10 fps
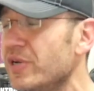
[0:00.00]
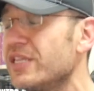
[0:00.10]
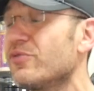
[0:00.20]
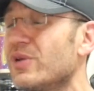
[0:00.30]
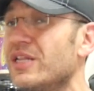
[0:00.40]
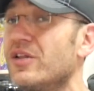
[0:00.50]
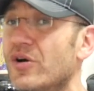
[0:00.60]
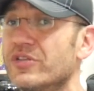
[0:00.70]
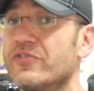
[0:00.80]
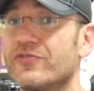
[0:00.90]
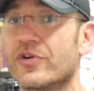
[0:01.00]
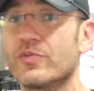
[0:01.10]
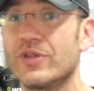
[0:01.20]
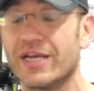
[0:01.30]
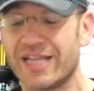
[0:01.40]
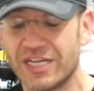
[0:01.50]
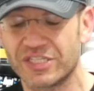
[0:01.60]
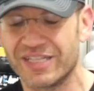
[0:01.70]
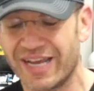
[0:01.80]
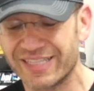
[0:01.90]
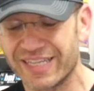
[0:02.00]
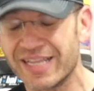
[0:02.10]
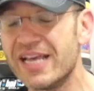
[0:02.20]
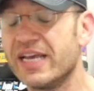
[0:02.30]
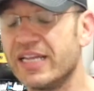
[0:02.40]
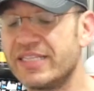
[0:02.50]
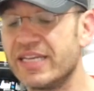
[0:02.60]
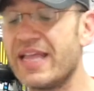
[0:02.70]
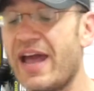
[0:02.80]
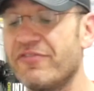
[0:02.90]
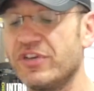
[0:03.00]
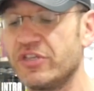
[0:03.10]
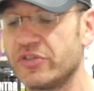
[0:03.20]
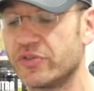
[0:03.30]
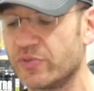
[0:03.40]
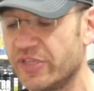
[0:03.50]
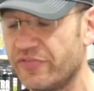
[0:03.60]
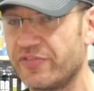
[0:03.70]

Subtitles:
Really, really loaded formula, and I actually liked it. It did have issues with the